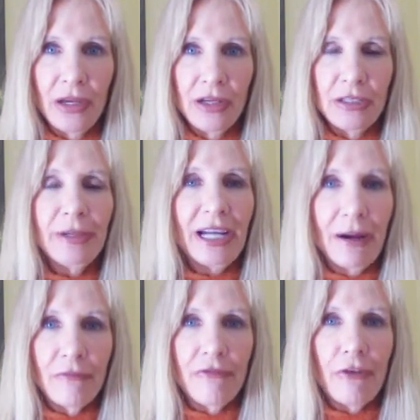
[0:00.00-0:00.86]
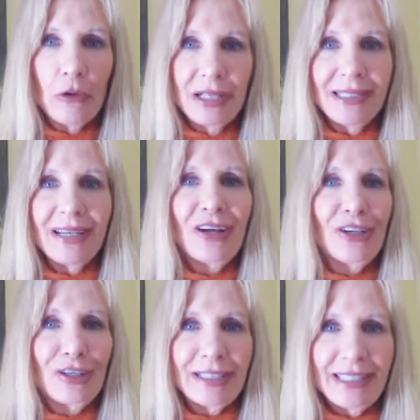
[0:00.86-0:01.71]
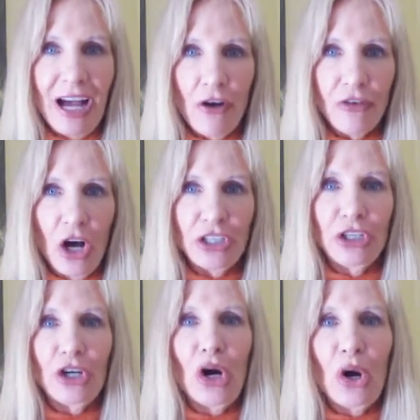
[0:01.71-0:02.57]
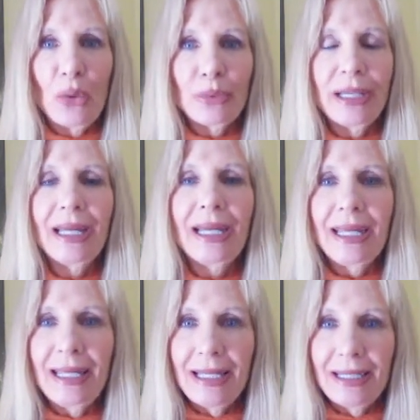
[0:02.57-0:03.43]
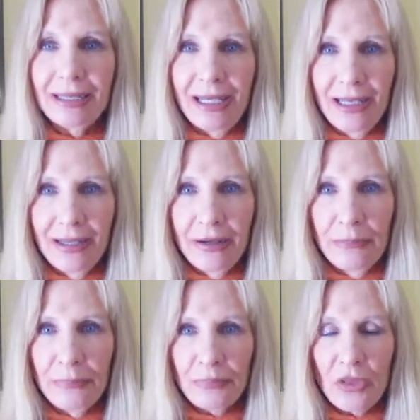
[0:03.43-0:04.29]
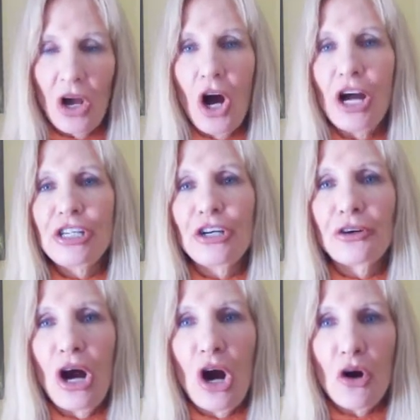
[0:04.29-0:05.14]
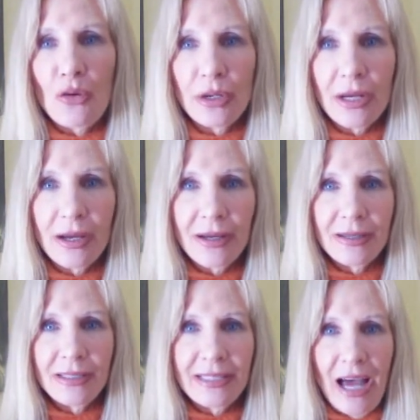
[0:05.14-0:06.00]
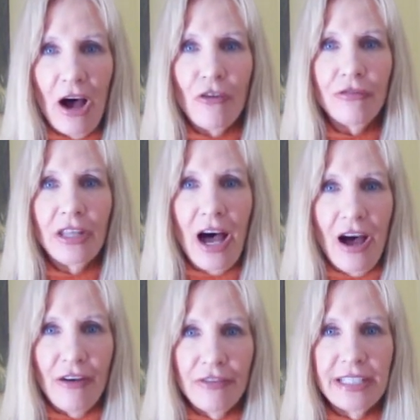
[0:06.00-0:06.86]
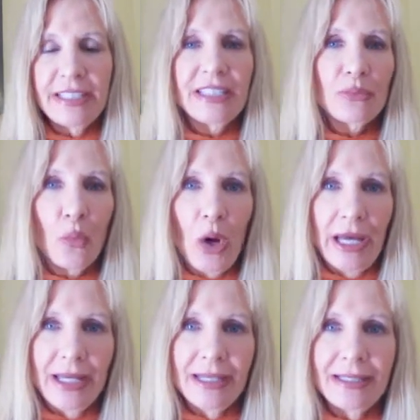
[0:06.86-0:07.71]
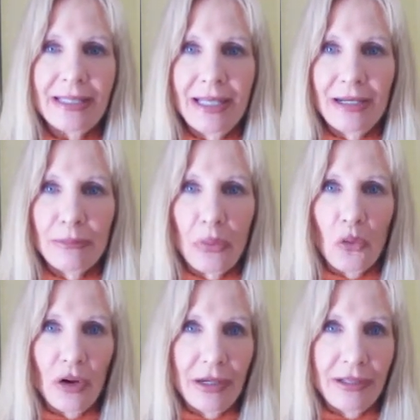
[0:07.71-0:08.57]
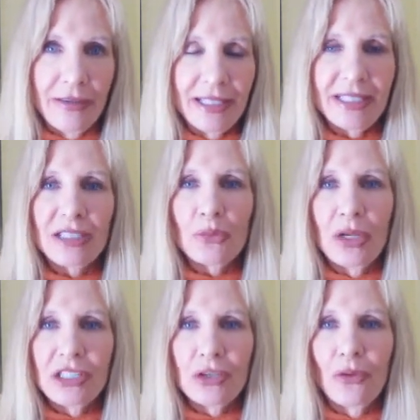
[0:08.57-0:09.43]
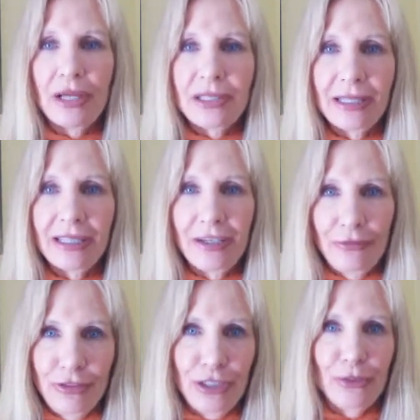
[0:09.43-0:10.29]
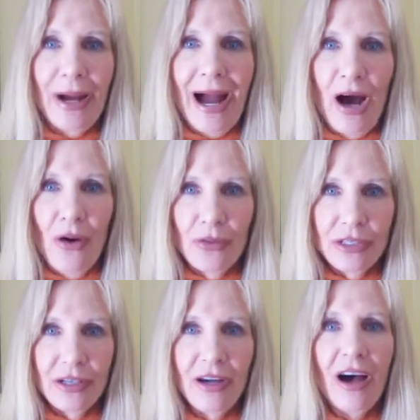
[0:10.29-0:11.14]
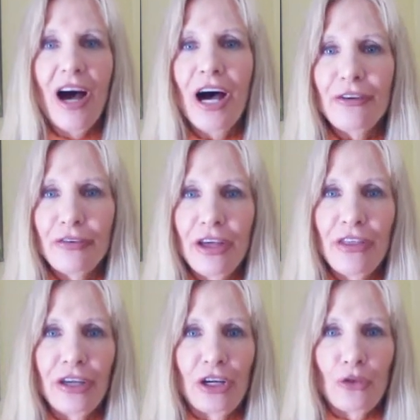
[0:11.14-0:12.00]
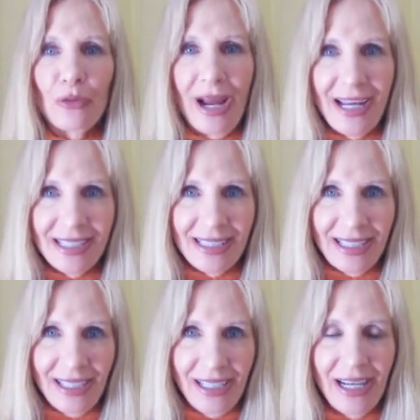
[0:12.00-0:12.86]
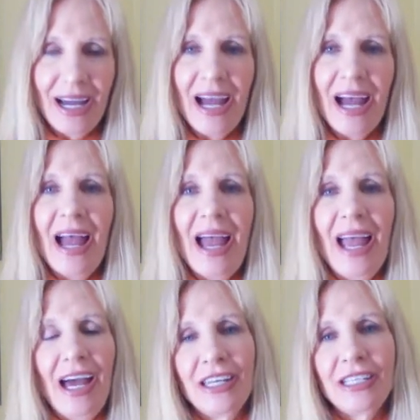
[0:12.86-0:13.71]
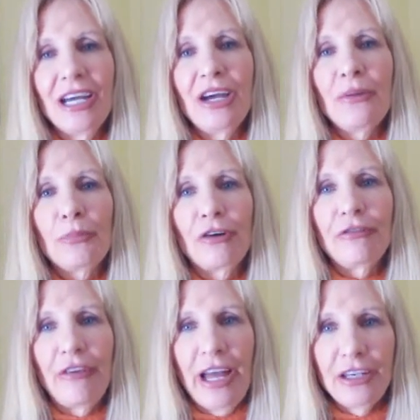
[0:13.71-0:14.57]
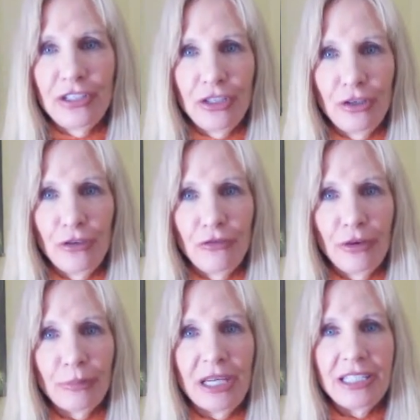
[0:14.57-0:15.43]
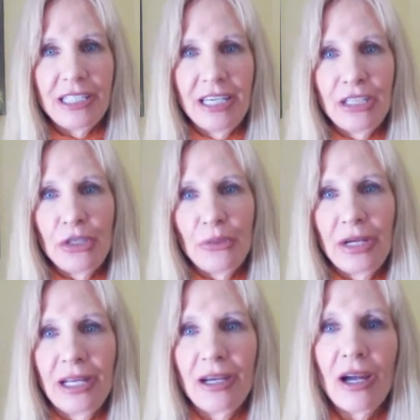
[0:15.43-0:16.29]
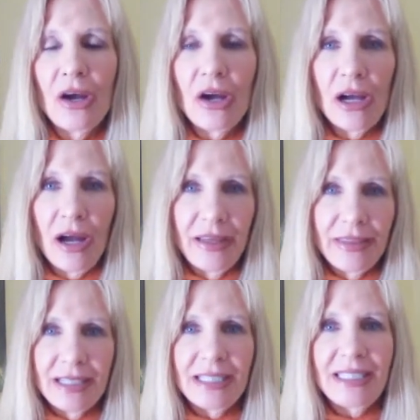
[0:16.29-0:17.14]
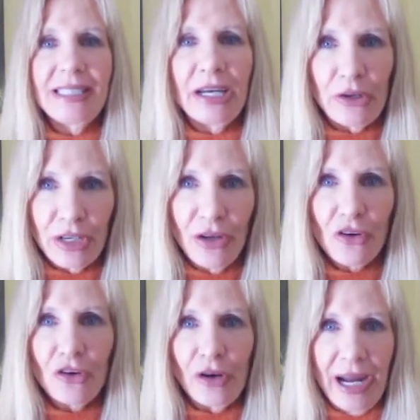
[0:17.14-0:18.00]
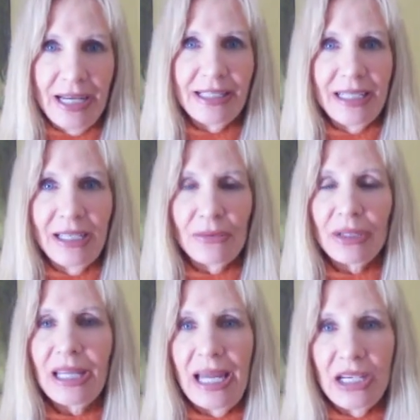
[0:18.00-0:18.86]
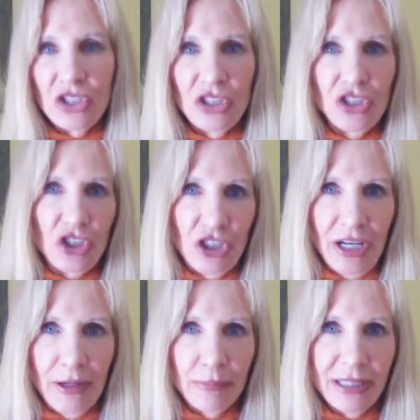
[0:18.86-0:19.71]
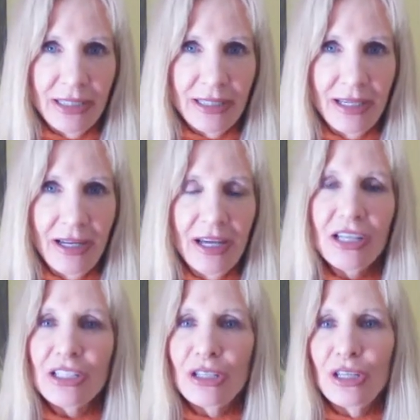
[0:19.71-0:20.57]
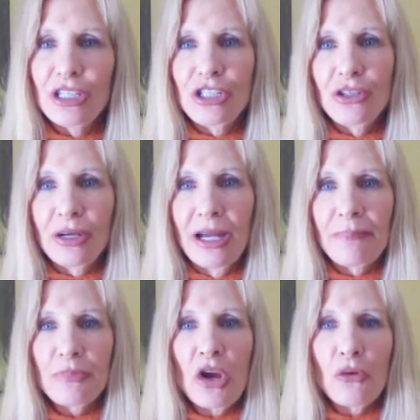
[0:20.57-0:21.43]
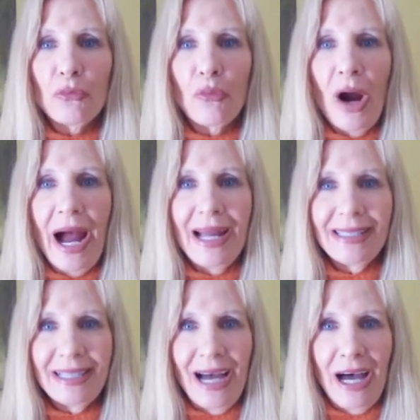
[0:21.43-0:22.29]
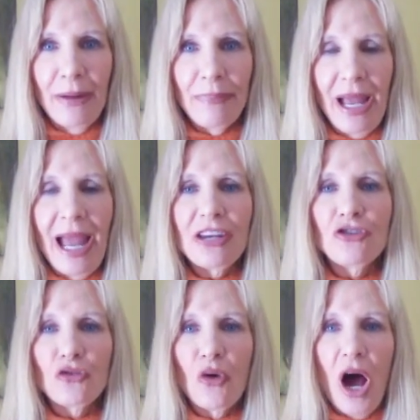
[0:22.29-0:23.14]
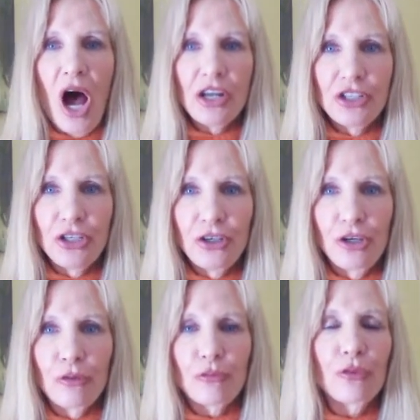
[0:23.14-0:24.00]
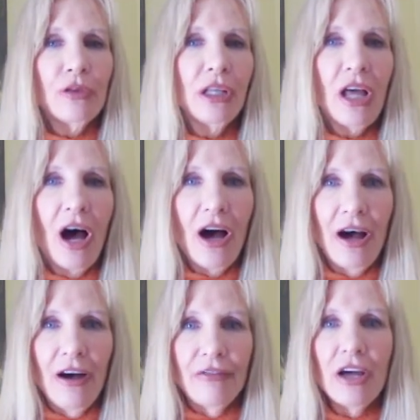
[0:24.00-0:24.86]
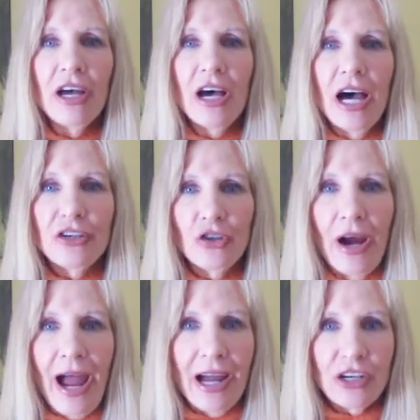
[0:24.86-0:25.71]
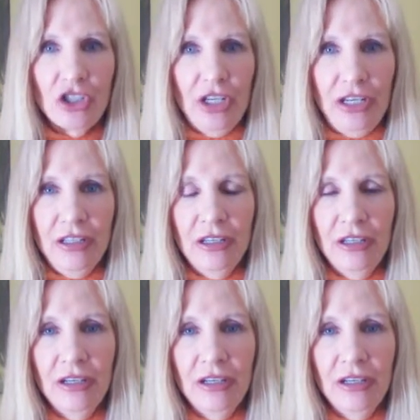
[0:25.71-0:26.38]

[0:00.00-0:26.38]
to become focused on yourself, on your own healing, on your own self-love. This is what is important. This is what's going to lift you out of the crazy and prevent you from continuing in these serial crazy relationships, so that you can rise up and draw to you through the law of attraction